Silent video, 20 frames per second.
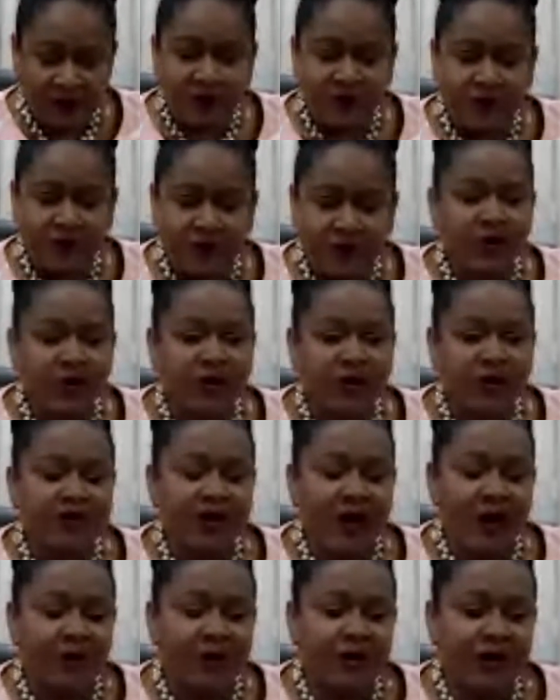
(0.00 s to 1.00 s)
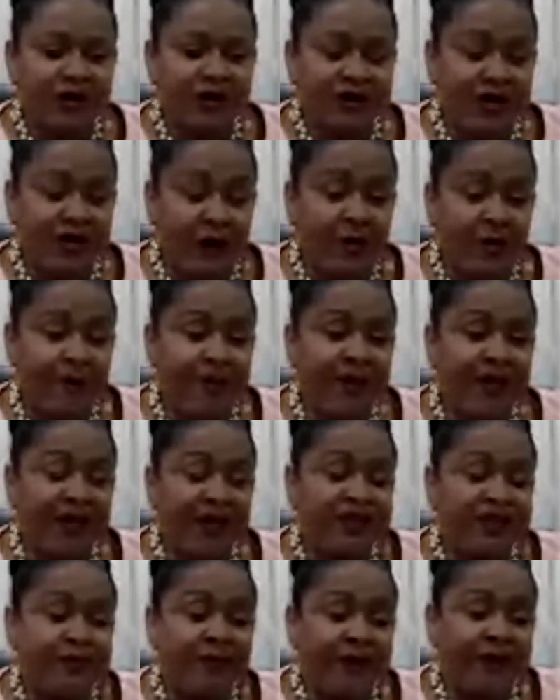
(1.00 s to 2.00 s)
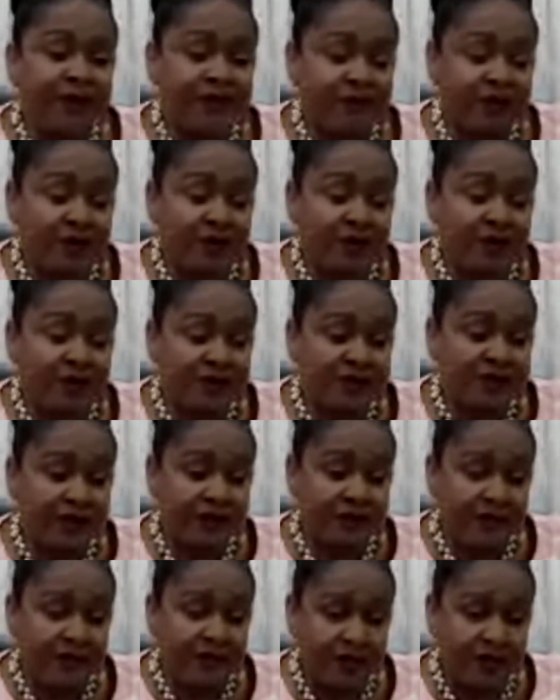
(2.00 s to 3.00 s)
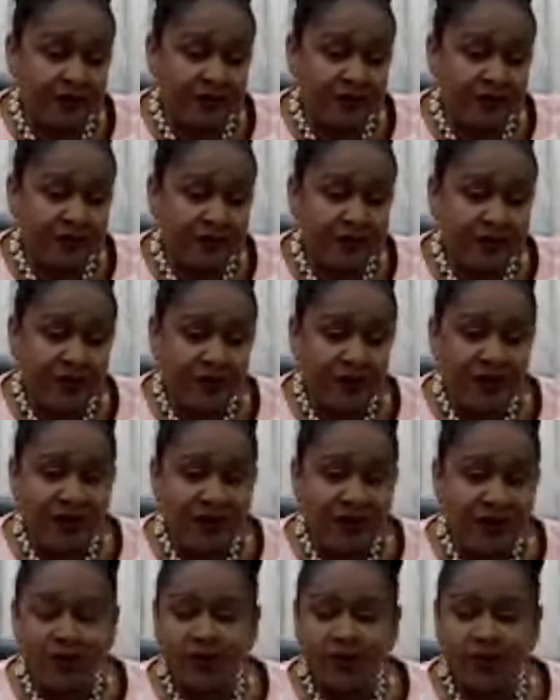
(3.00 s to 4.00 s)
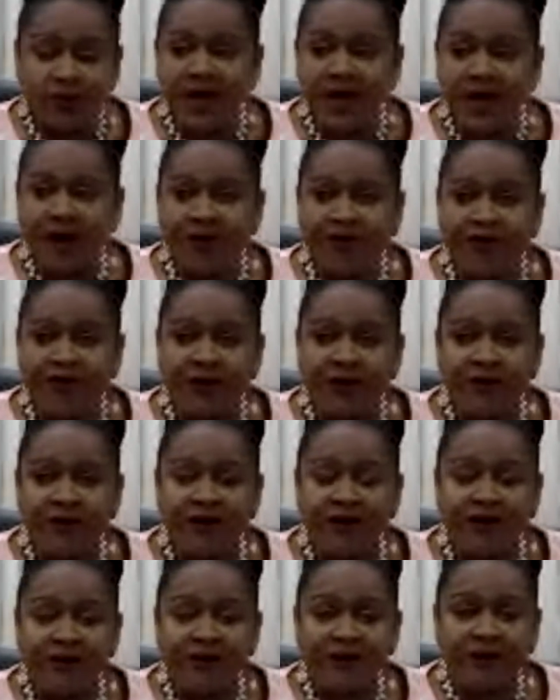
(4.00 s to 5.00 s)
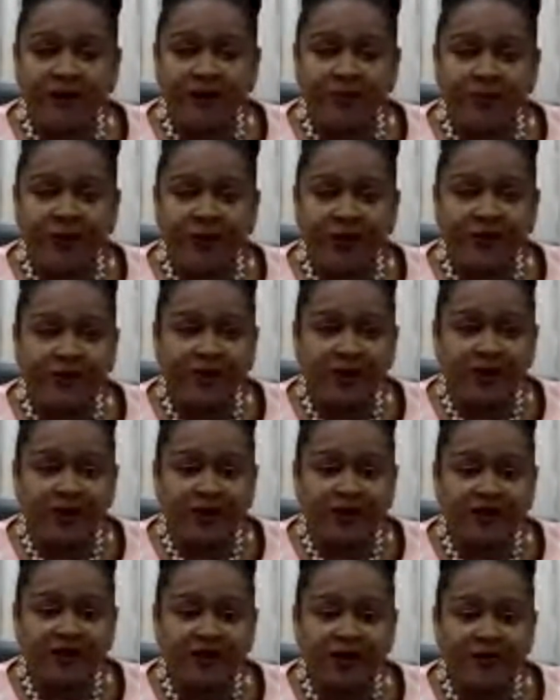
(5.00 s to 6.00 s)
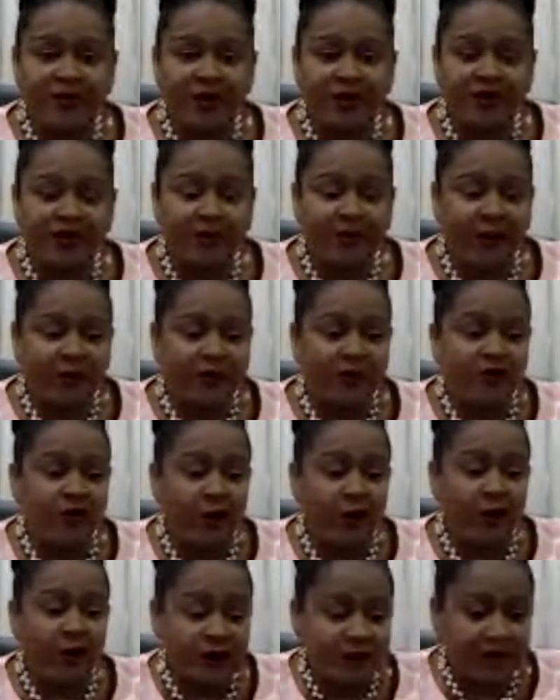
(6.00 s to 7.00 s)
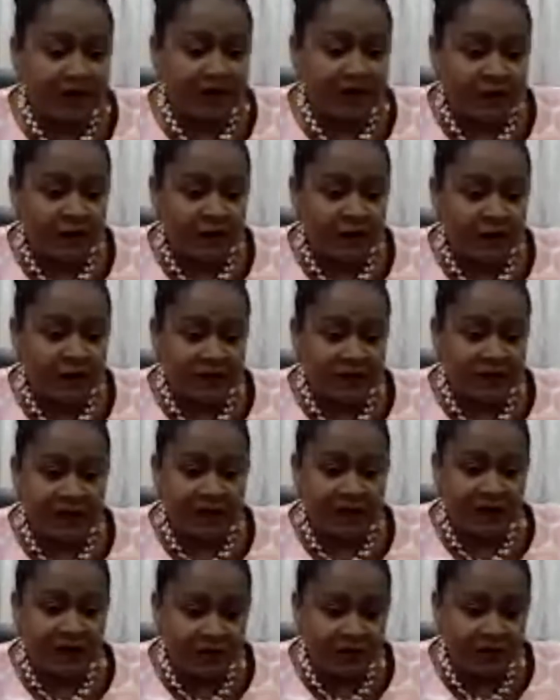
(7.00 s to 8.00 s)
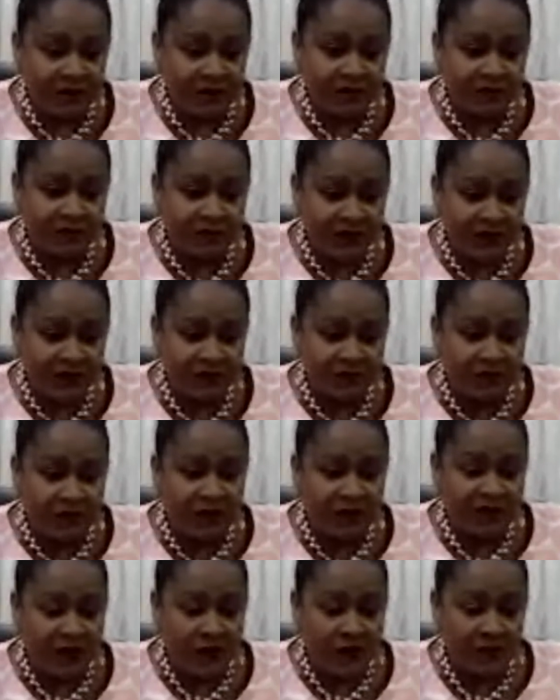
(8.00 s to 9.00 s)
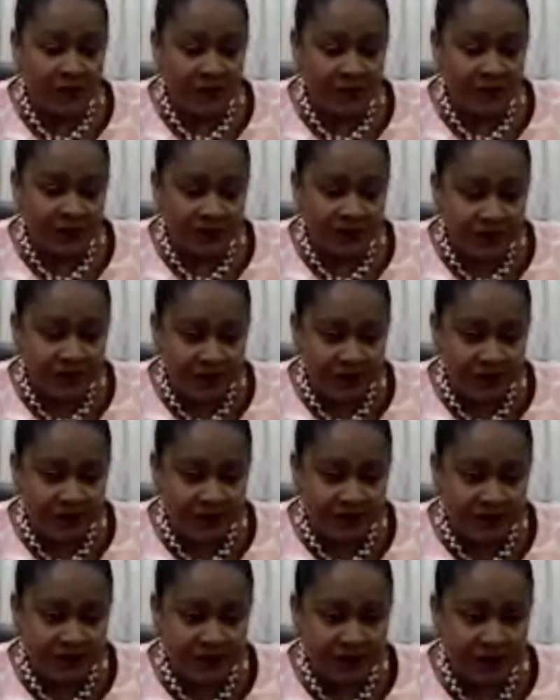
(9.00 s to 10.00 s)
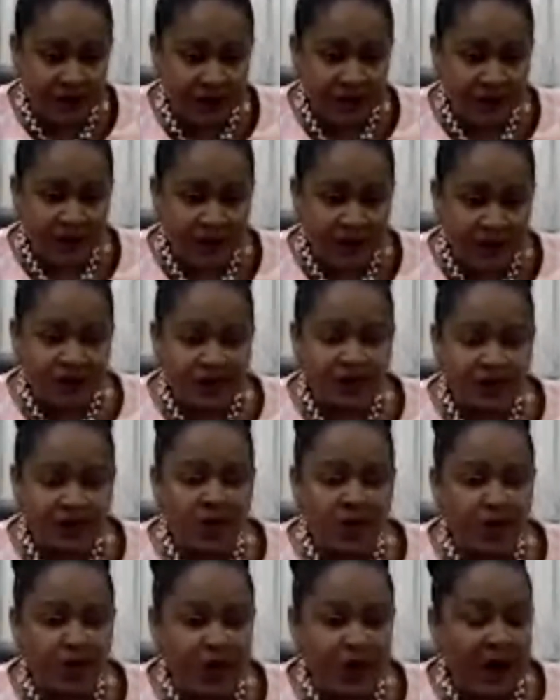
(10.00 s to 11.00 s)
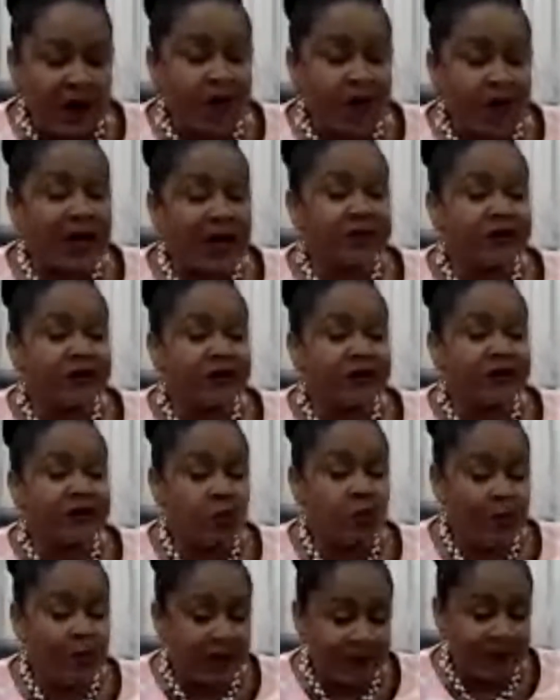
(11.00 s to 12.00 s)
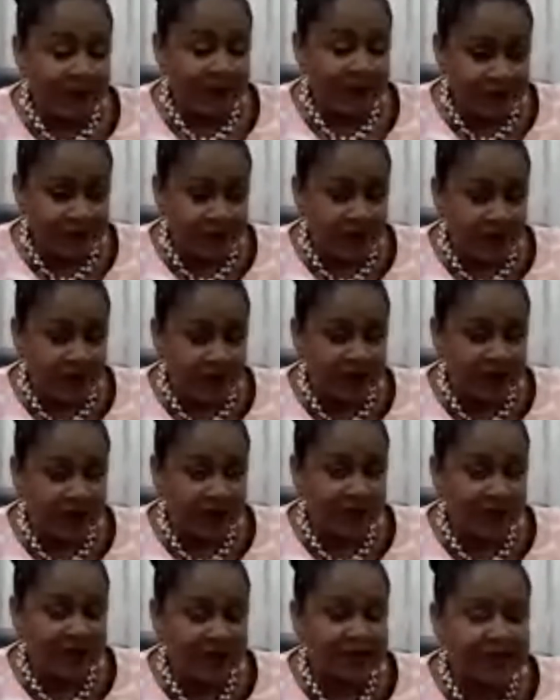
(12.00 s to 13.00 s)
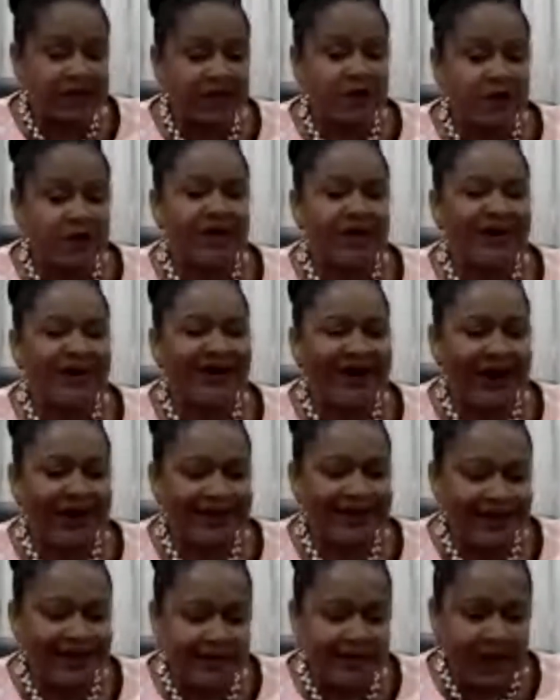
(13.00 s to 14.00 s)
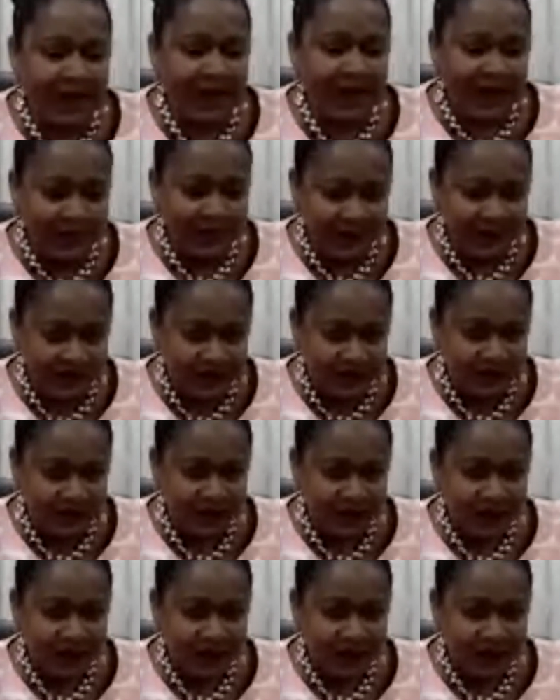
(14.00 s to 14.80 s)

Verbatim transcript: So it is our, it's our biggest political statement. We have another political statement about non-interference in the internal affairs of our member states. So our heads do make political statements and we are guided by that.